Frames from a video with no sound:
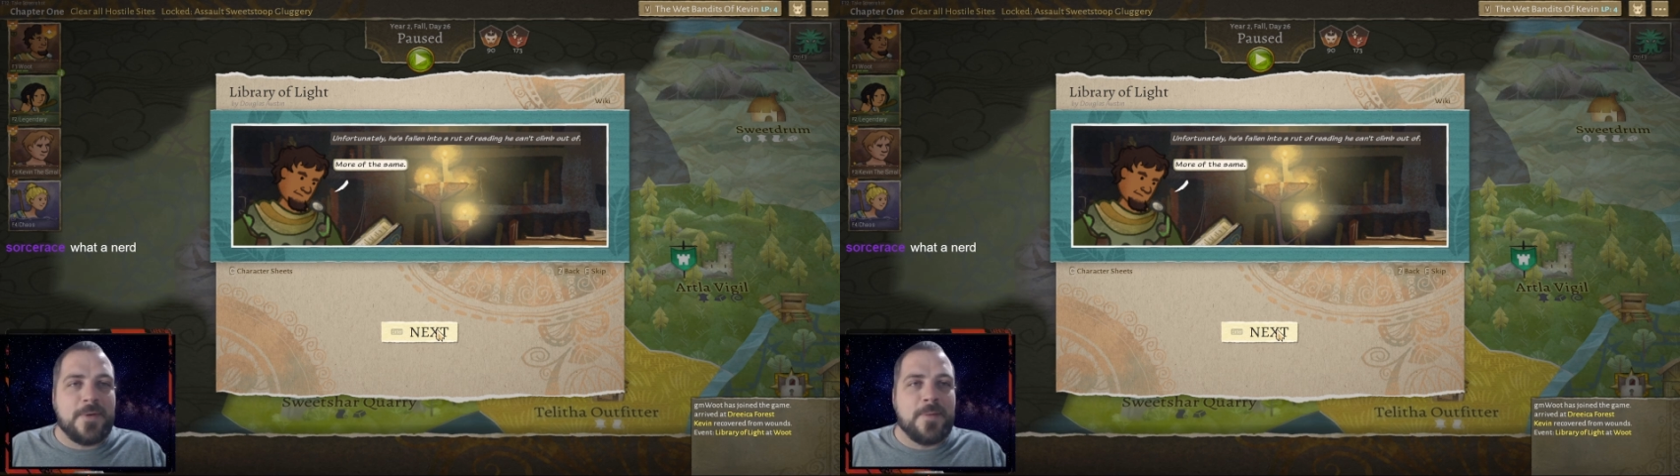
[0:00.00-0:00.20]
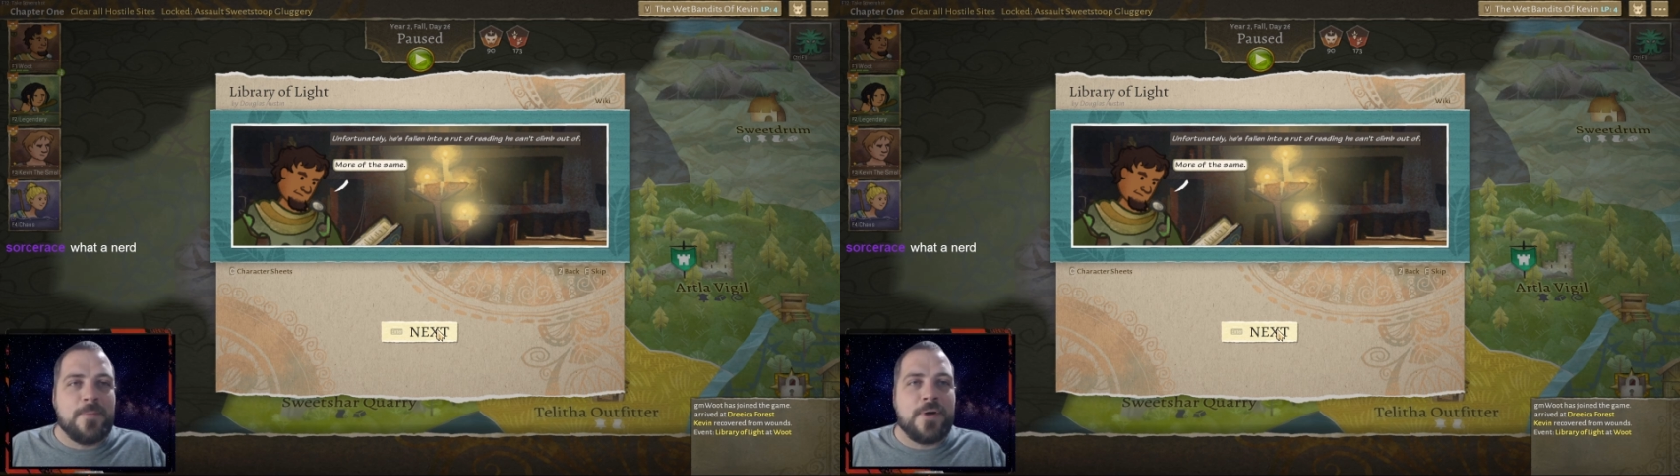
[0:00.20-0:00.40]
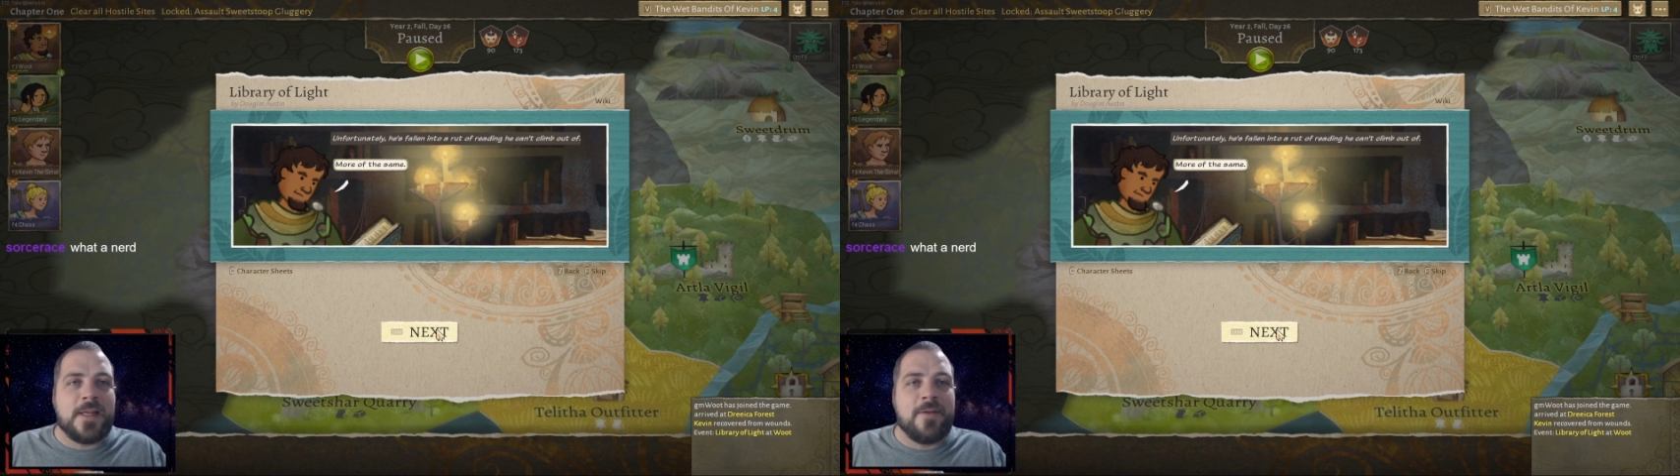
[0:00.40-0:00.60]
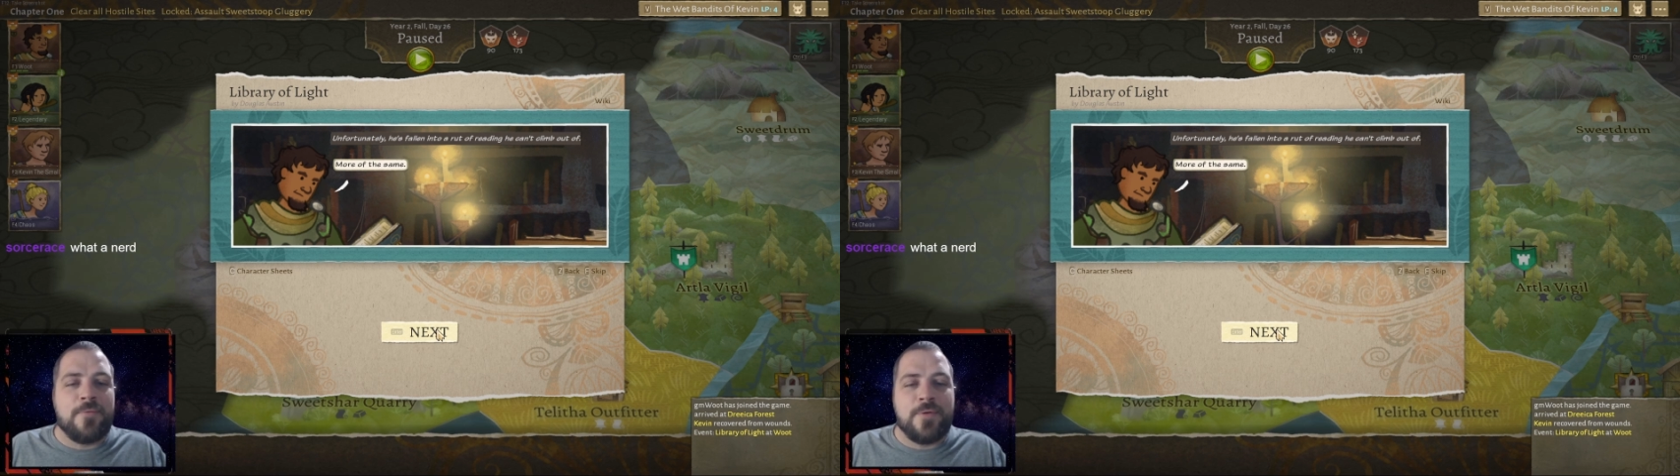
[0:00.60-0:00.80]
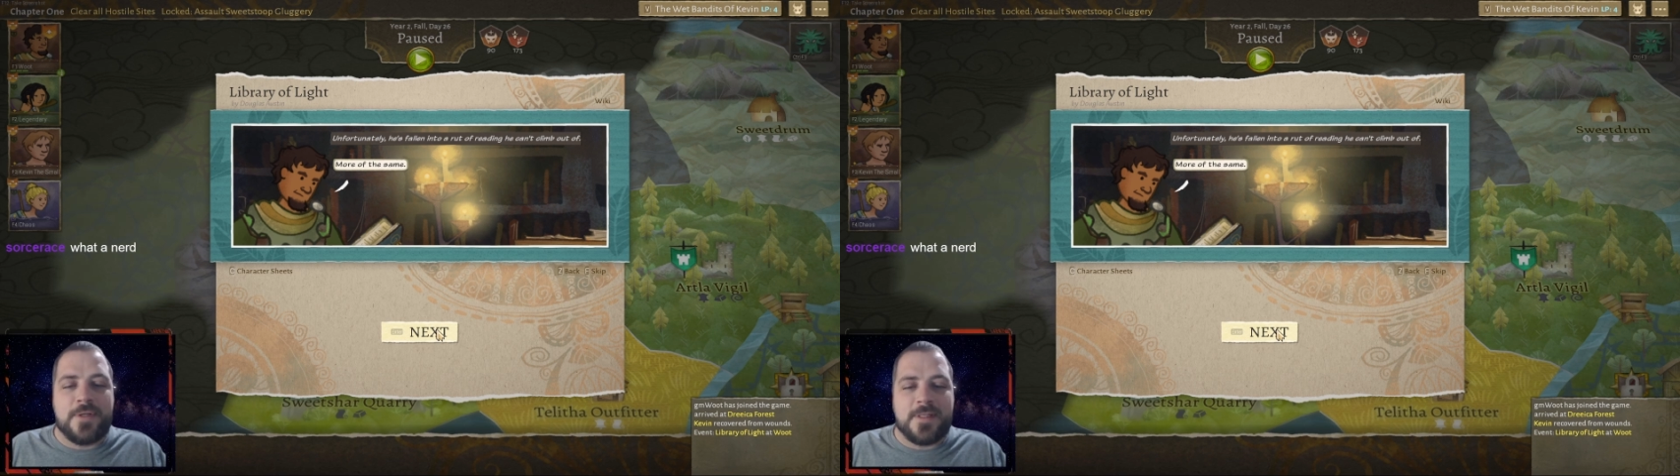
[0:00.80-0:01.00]
read a book and
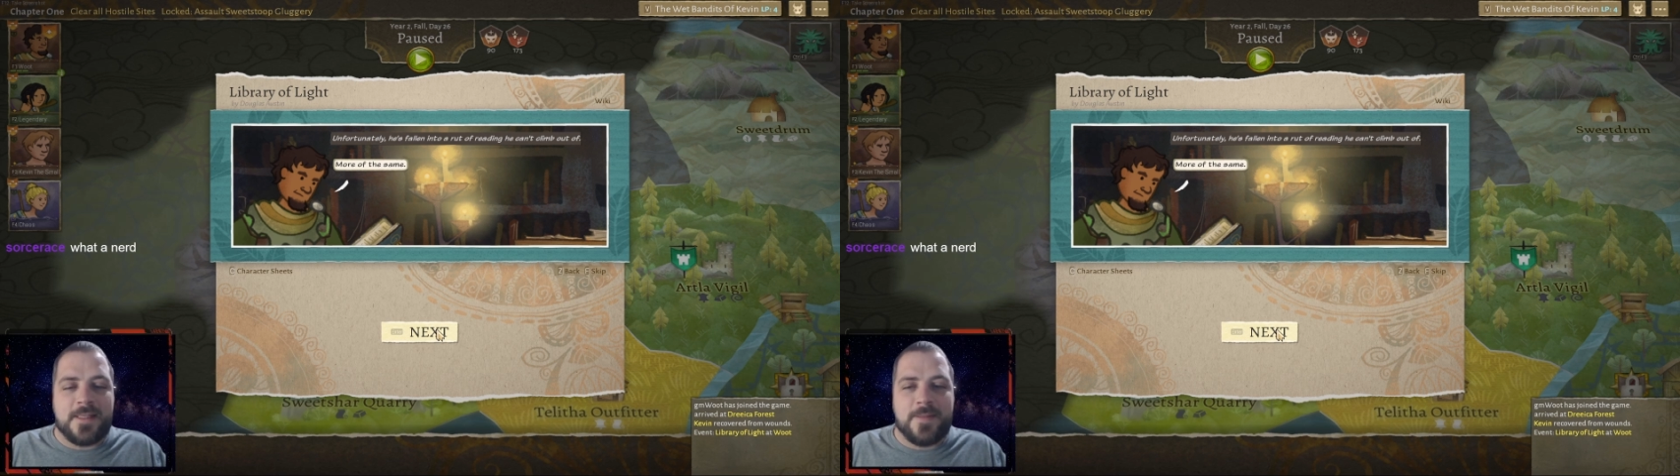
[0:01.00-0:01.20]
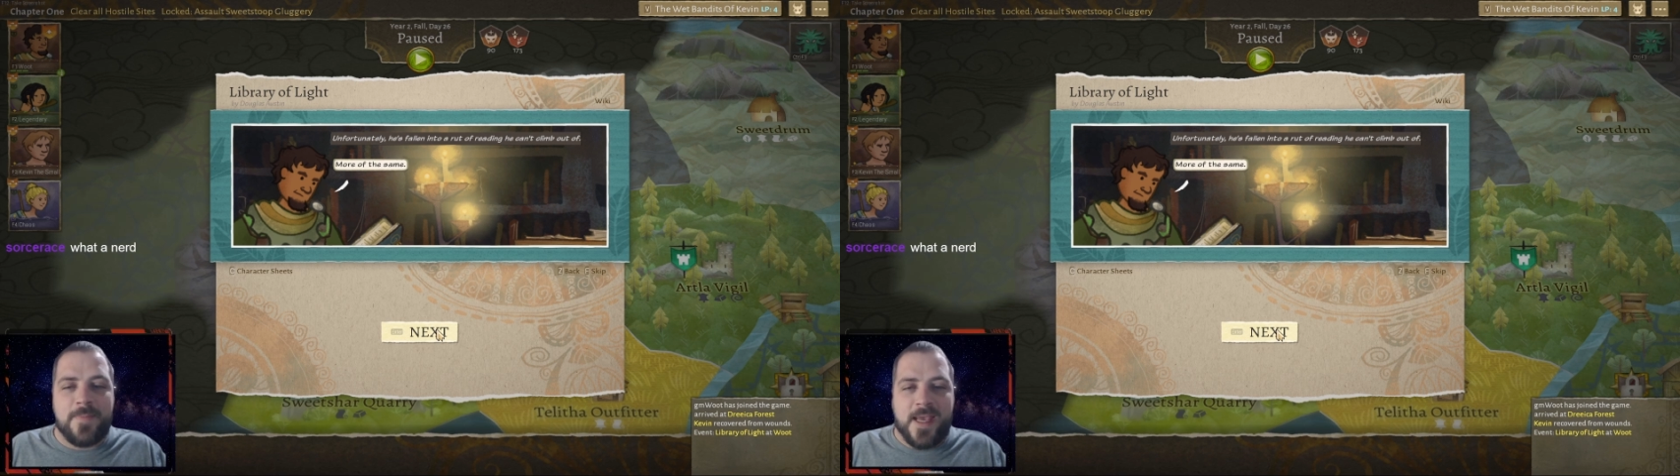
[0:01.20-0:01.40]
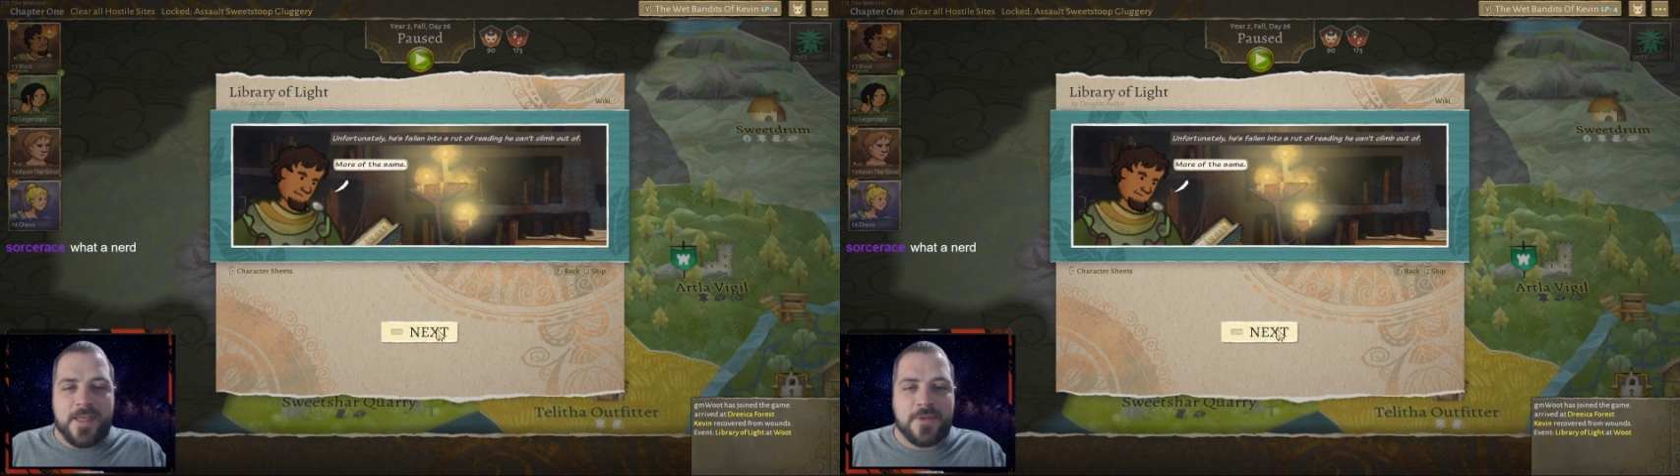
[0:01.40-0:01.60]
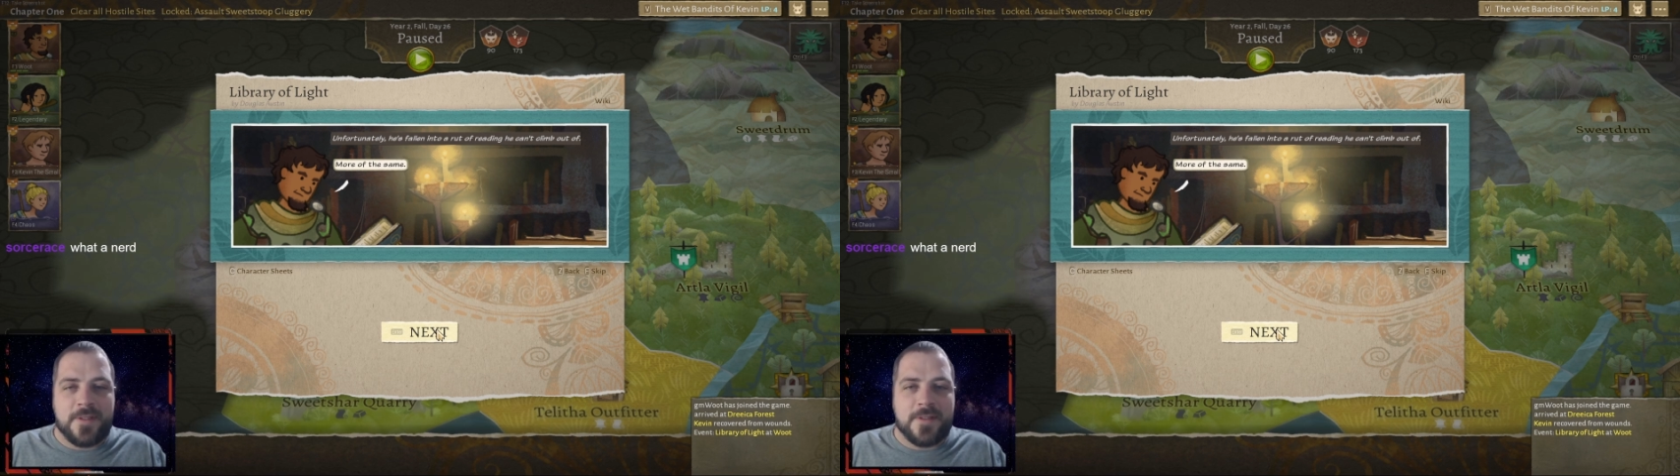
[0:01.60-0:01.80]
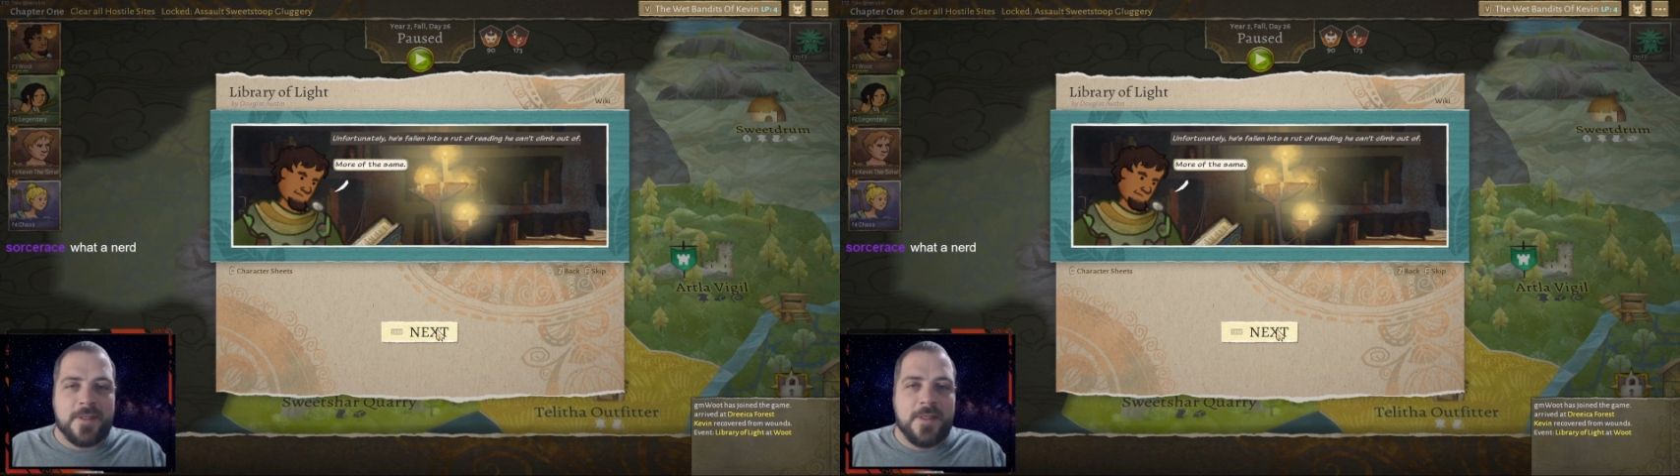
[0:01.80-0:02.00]
everyone just says
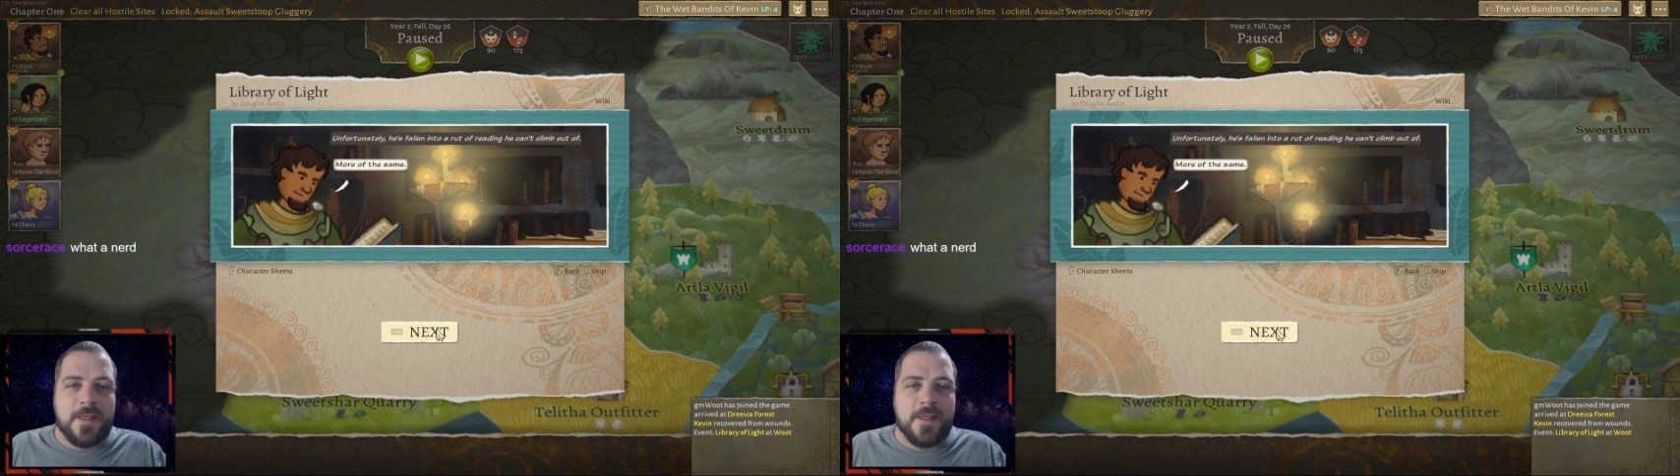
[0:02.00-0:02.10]
impatient.